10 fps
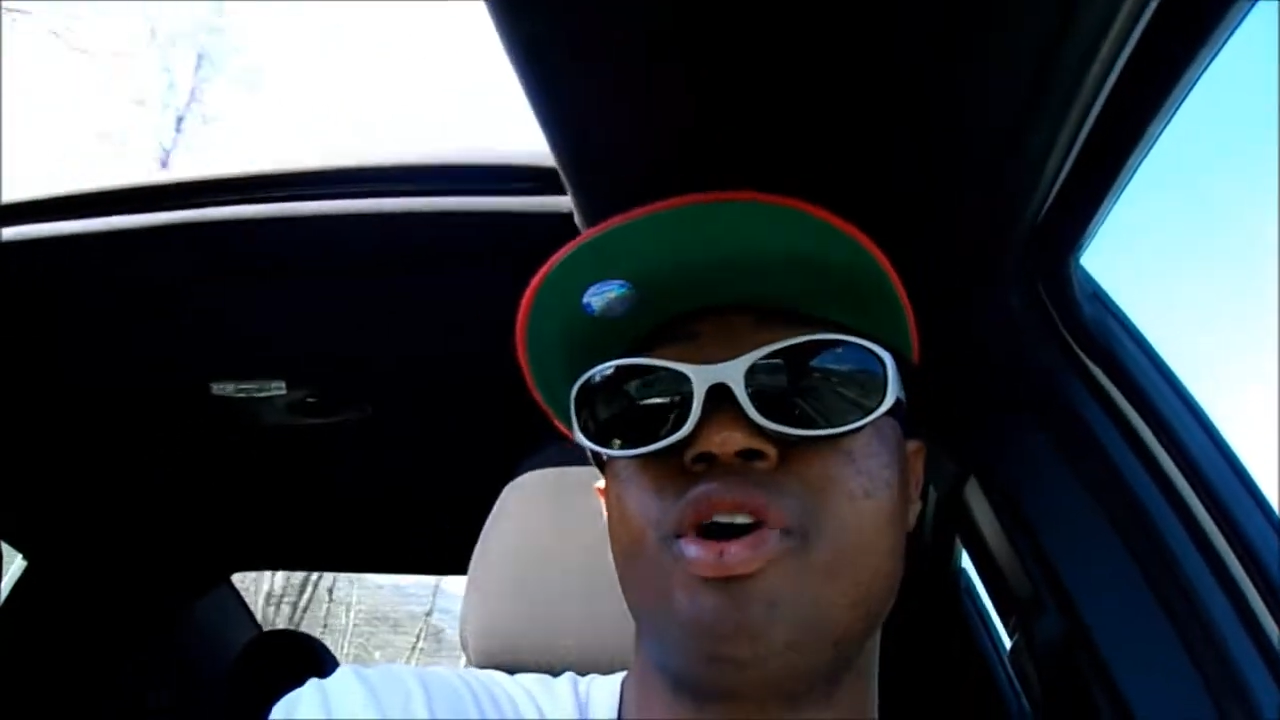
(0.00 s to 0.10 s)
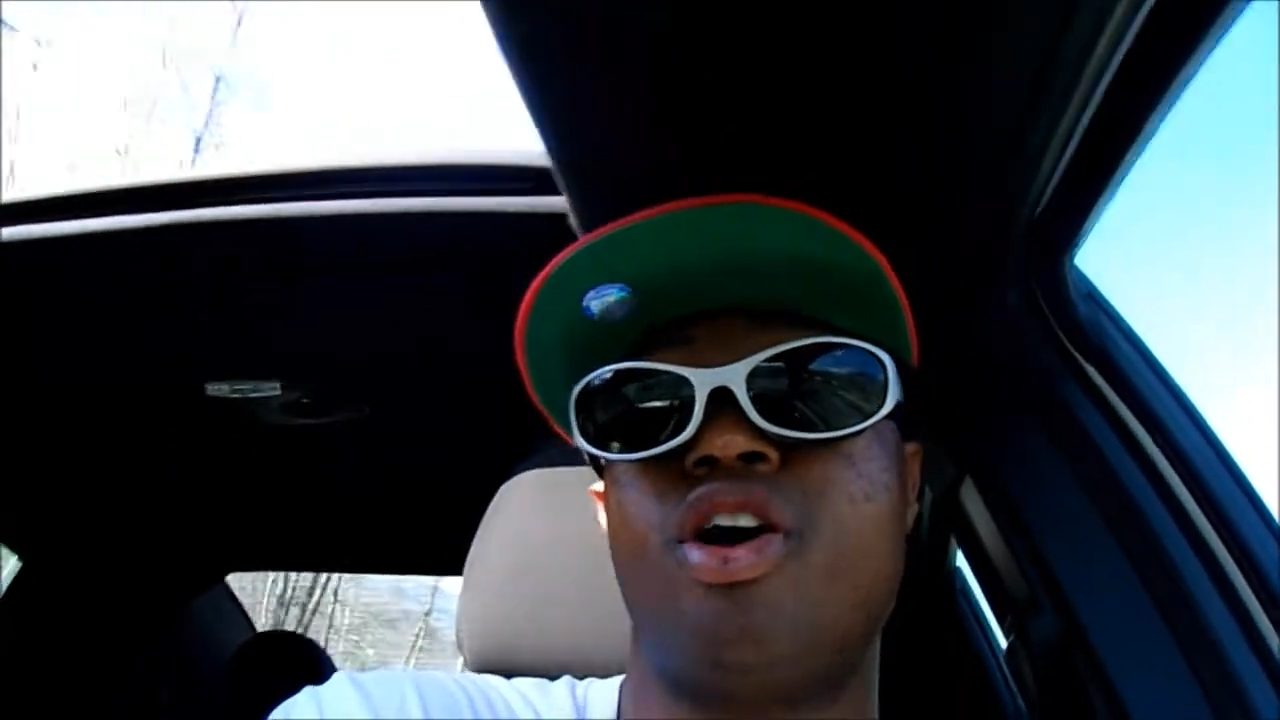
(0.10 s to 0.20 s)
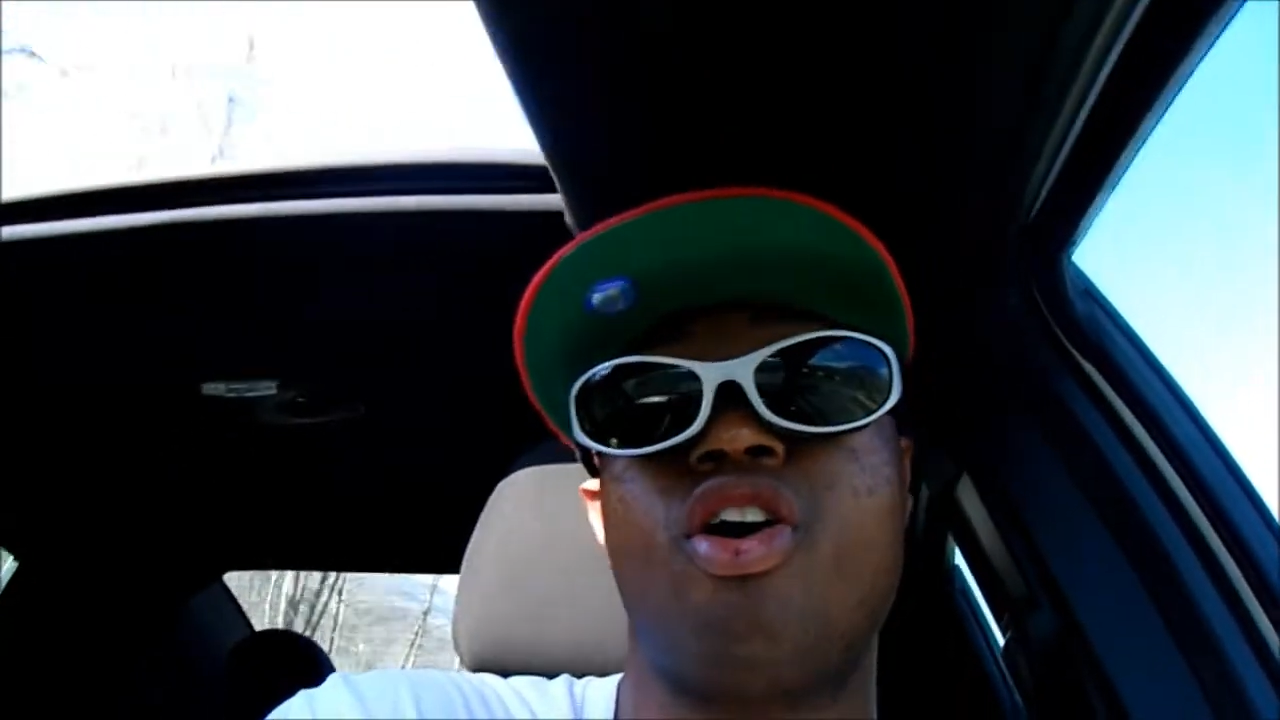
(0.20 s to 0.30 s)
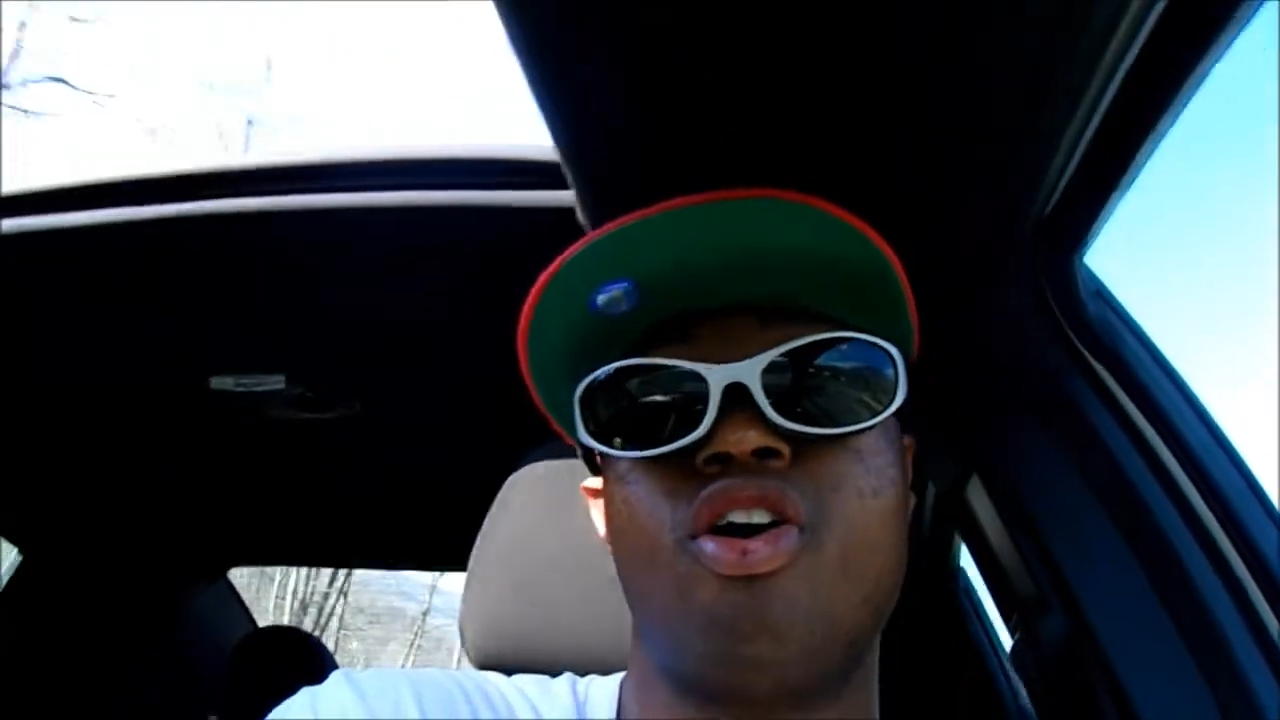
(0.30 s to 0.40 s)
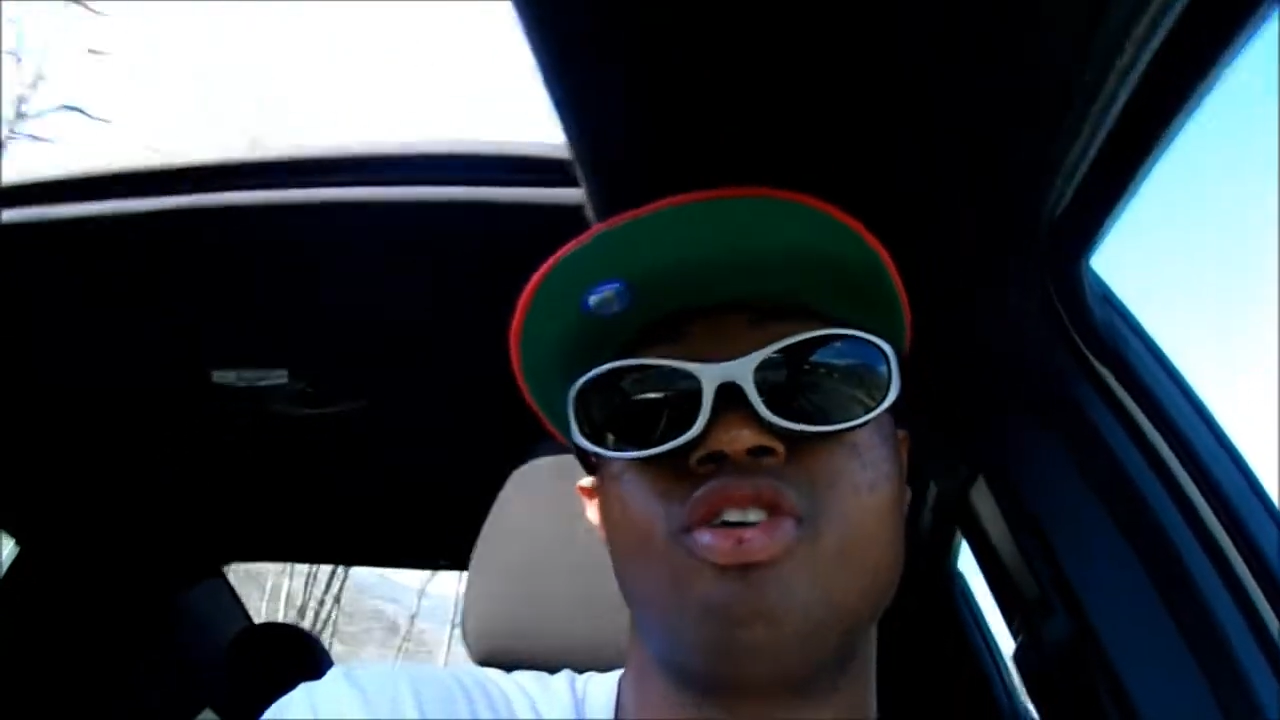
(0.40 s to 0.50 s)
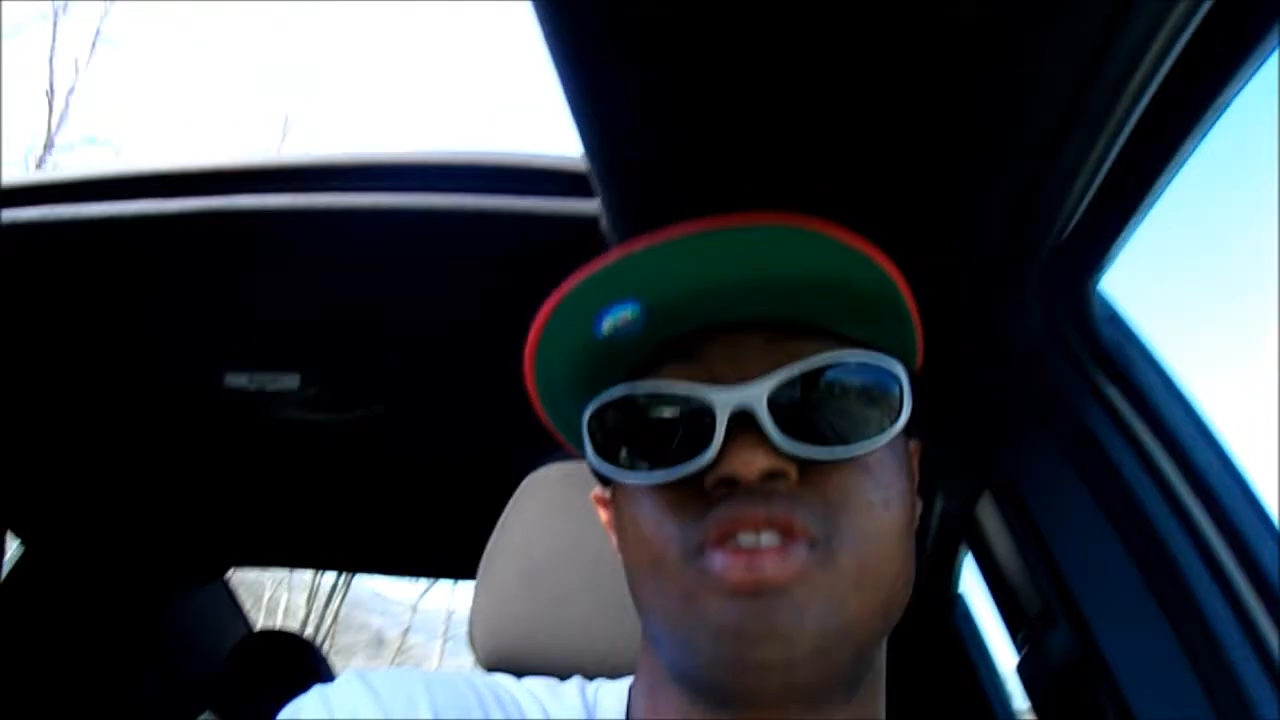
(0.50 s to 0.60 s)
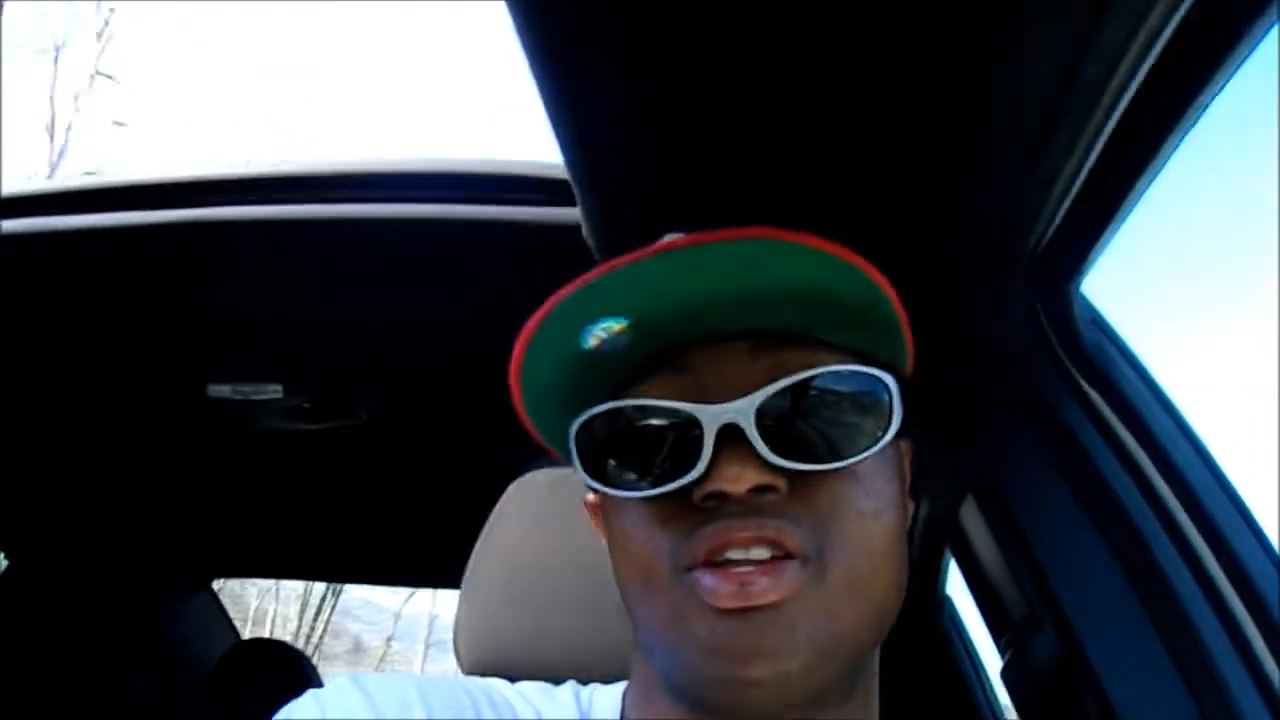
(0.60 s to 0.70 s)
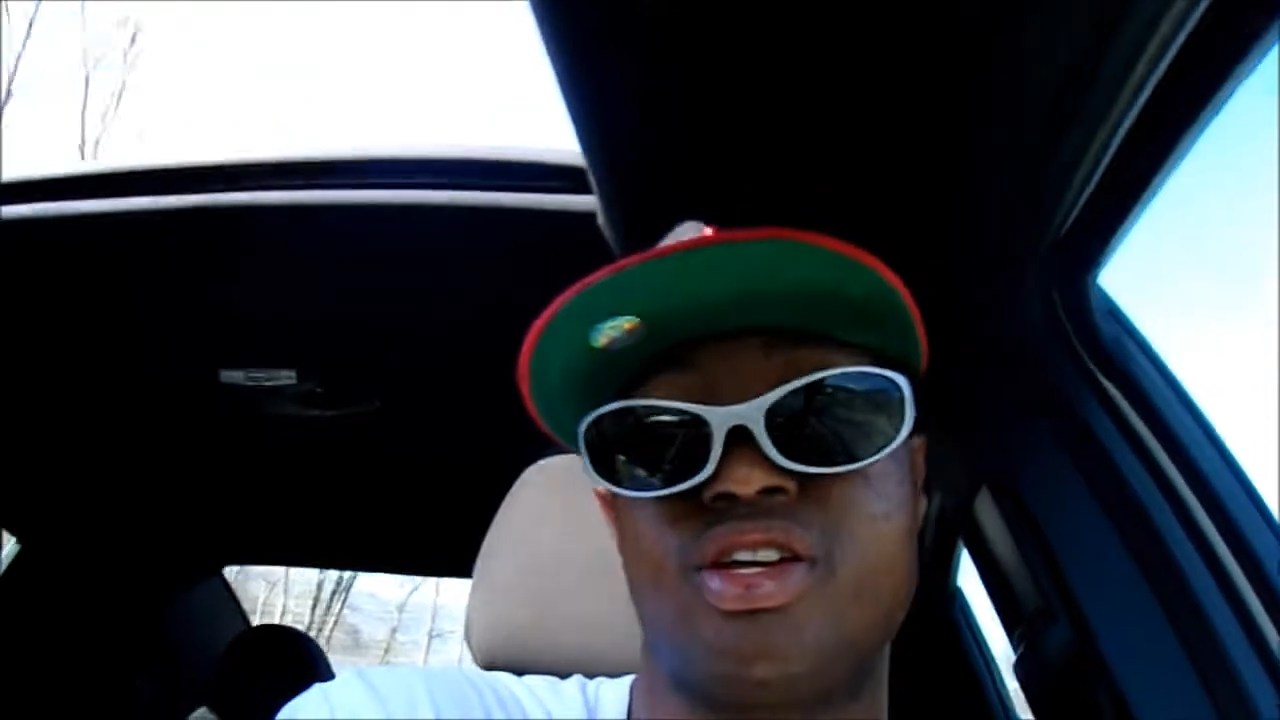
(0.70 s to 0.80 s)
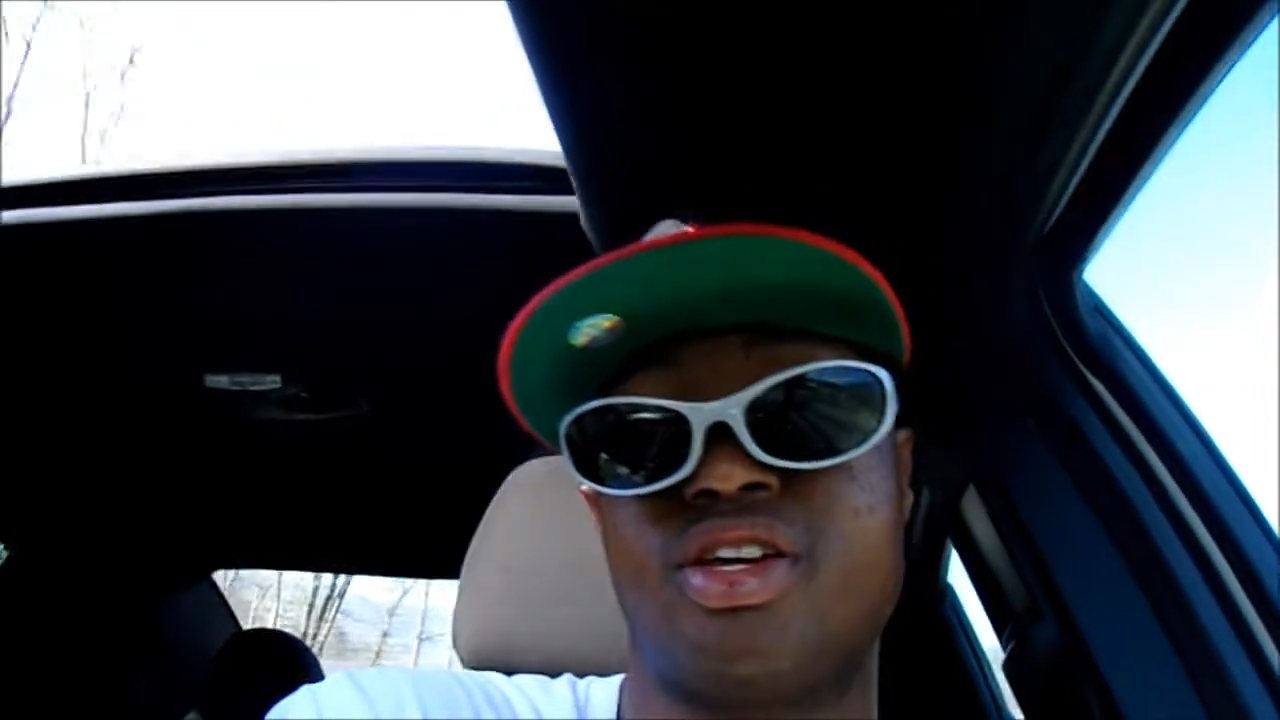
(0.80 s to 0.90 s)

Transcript: about Harlan,